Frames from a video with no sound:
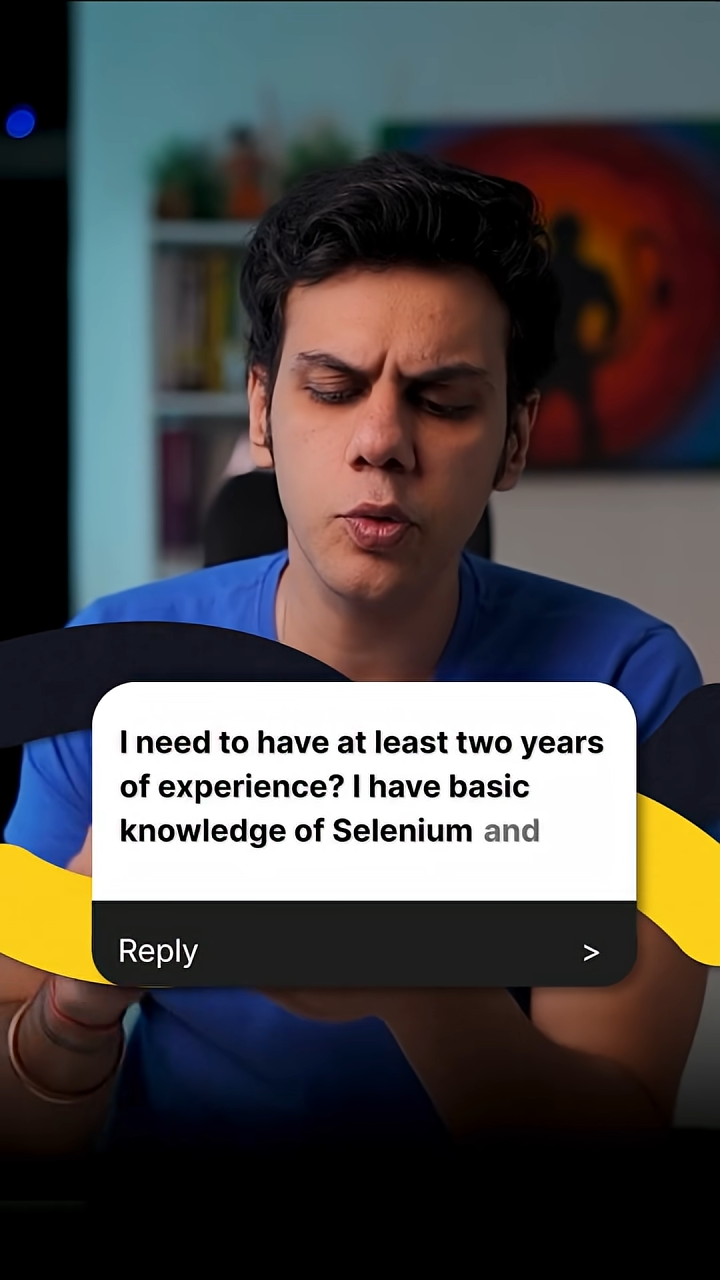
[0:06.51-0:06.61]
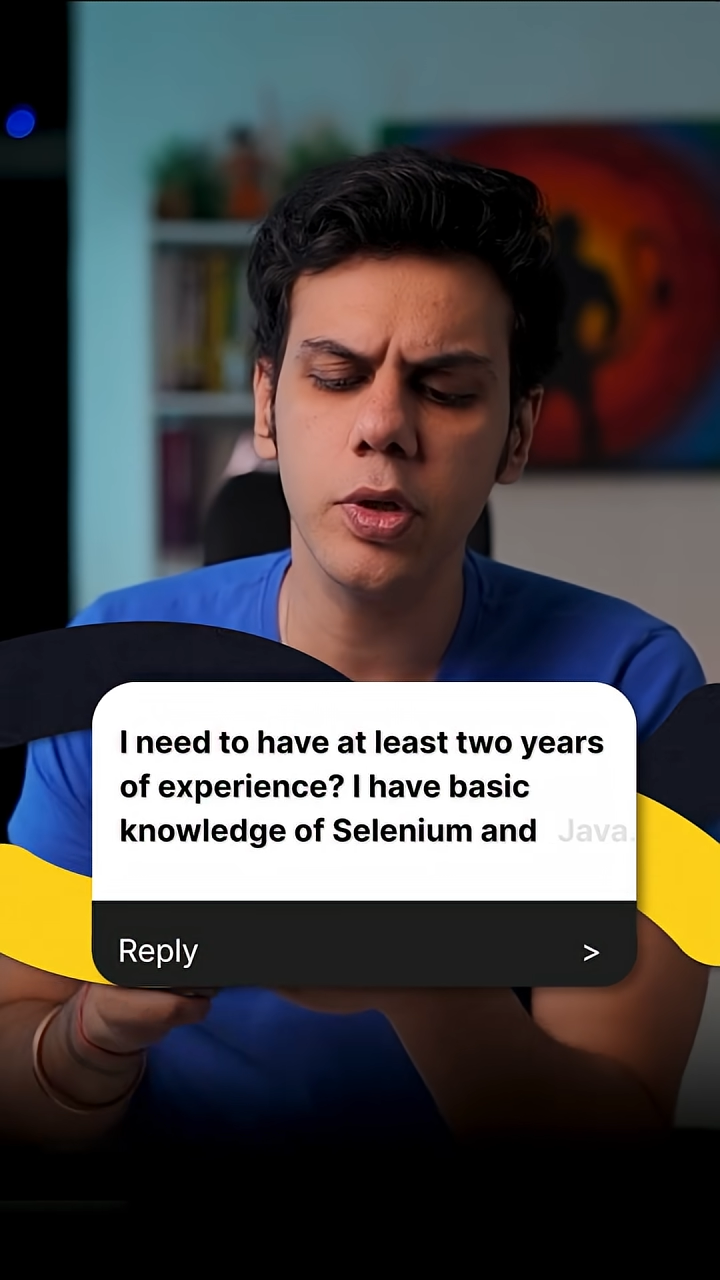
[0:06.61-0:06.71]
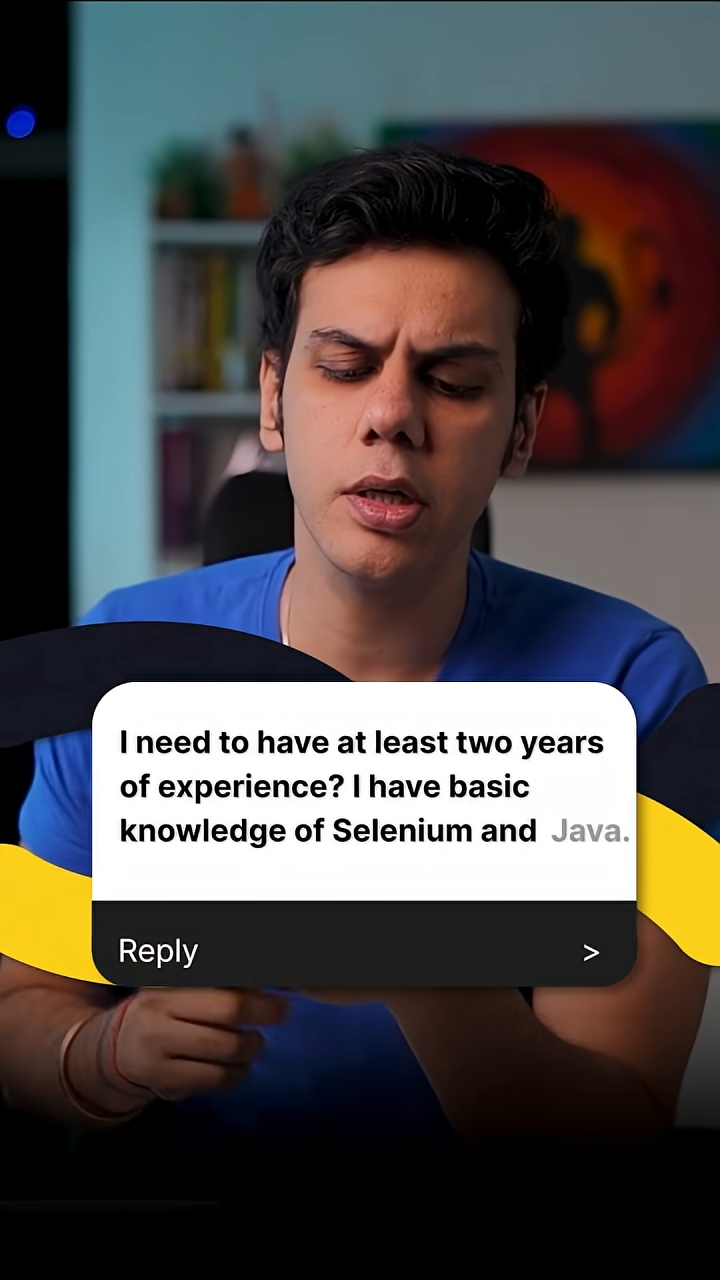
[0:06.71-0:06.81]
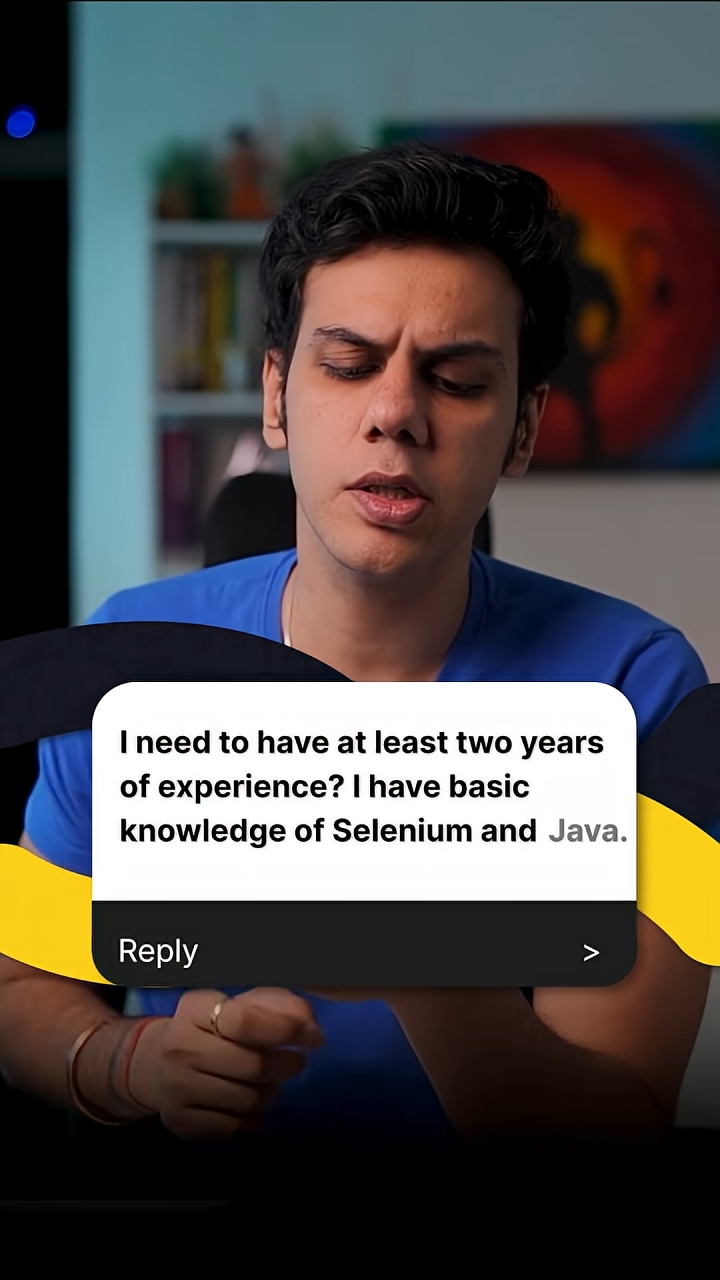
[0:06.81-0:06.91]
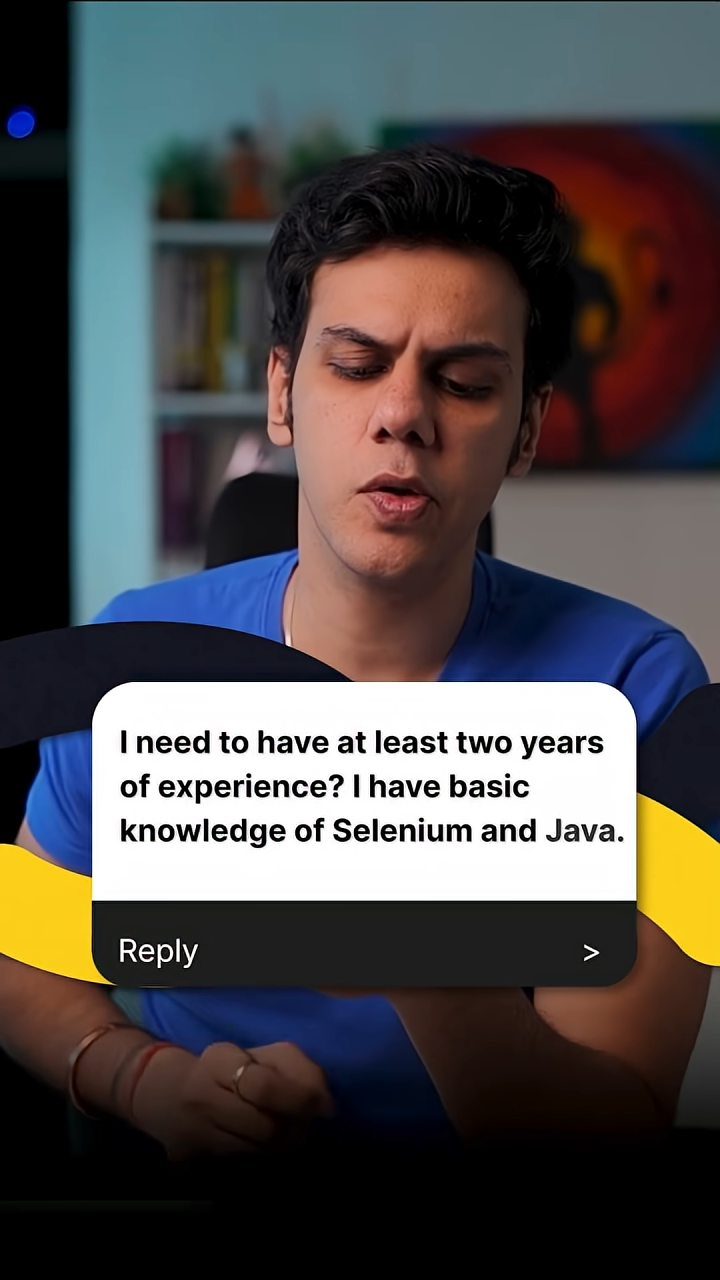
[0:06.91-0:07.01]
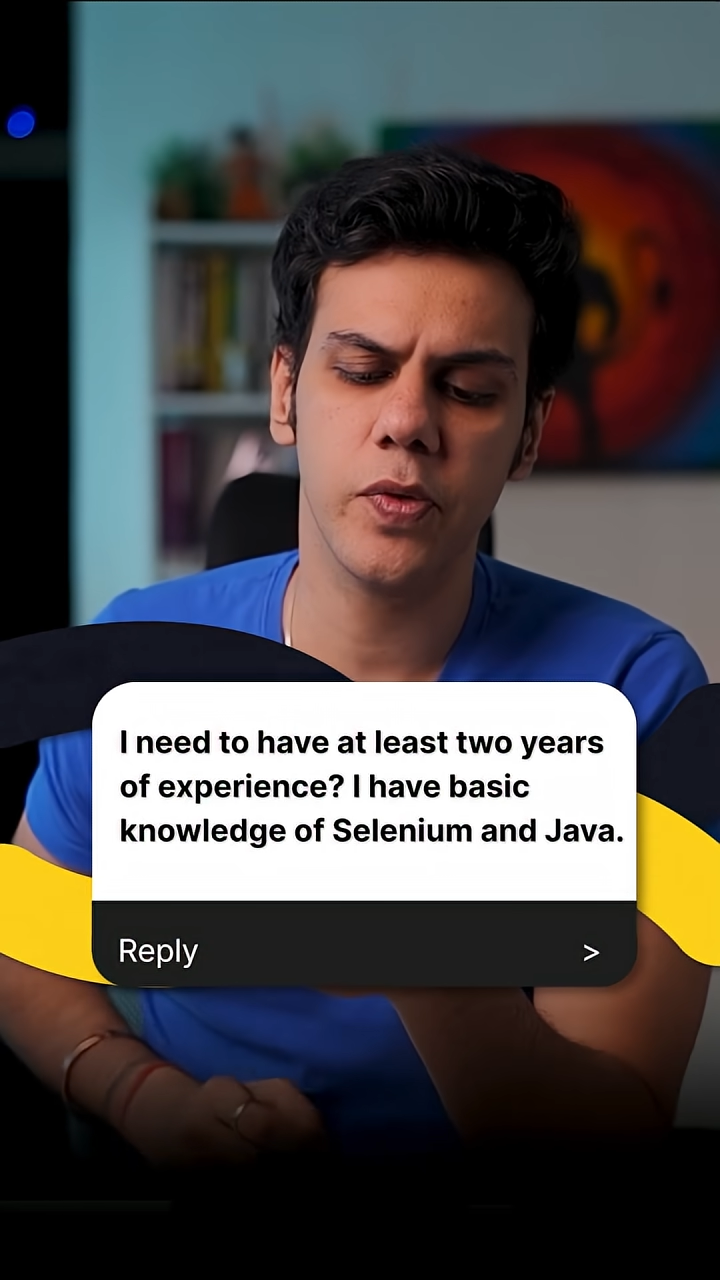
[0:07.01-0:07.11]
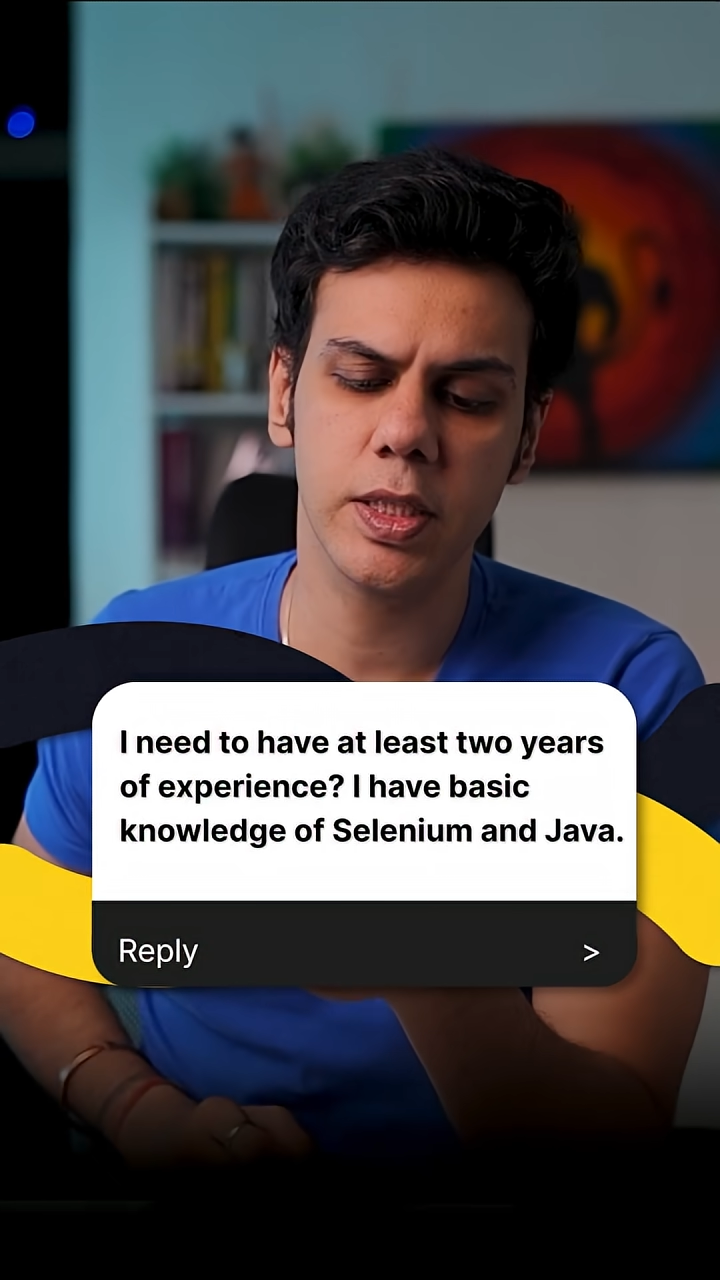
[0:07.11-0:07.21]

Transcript: 2 years of